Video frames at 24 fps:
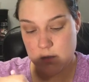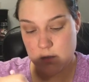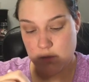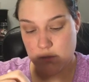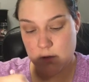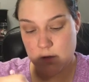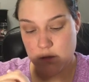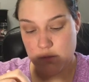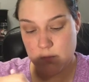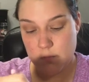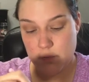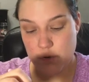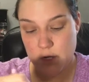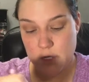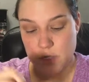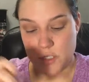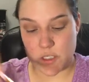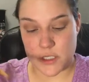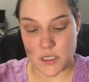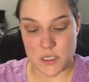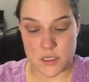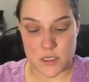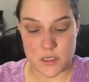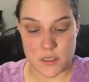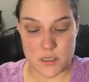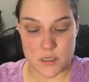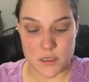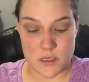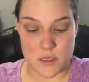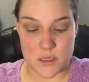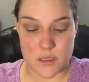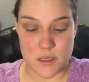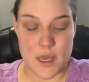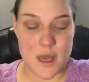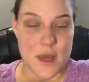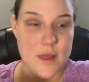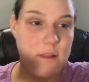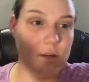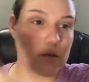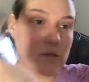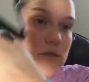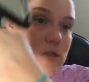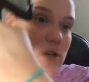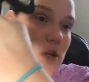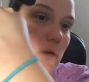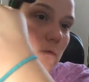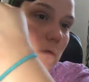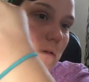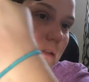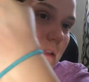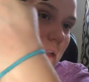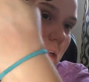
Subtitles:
I'm gonna brush it. Yeah, there's no,